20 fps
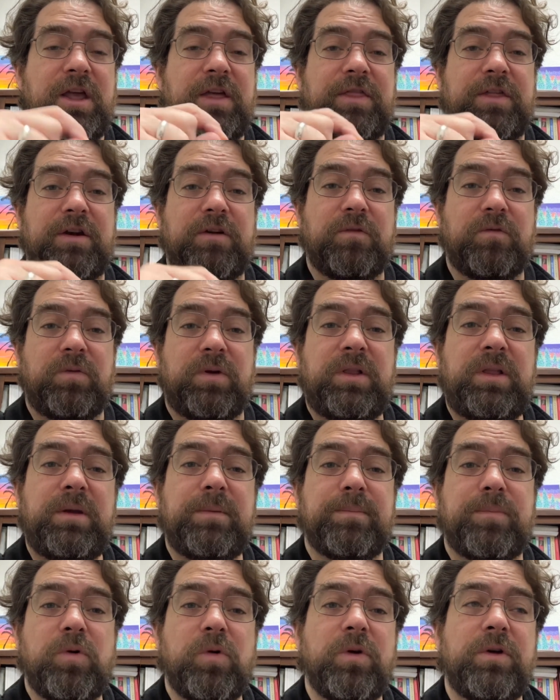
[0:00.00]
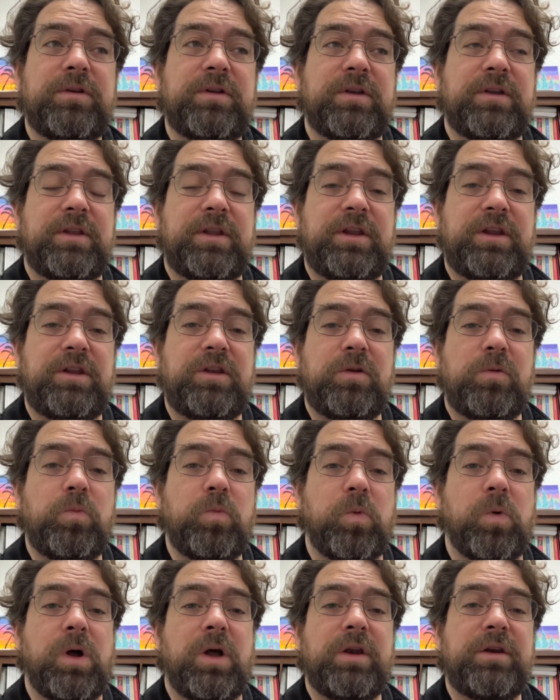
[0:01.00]
that are really important that you
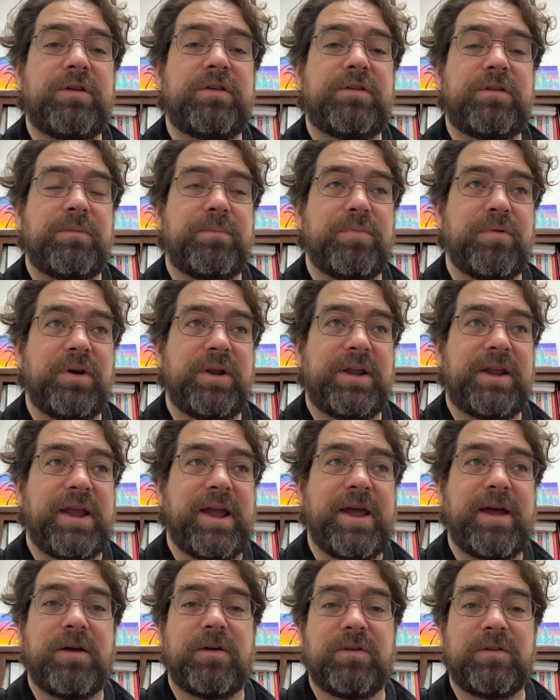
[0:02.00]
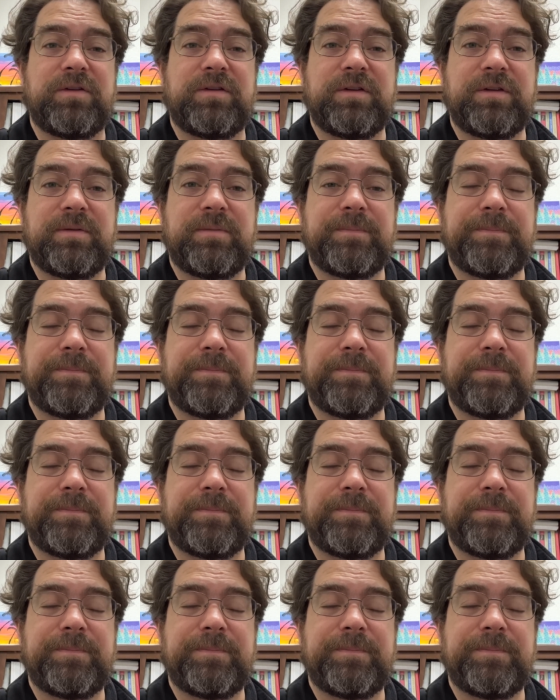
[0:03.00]
want to bring out?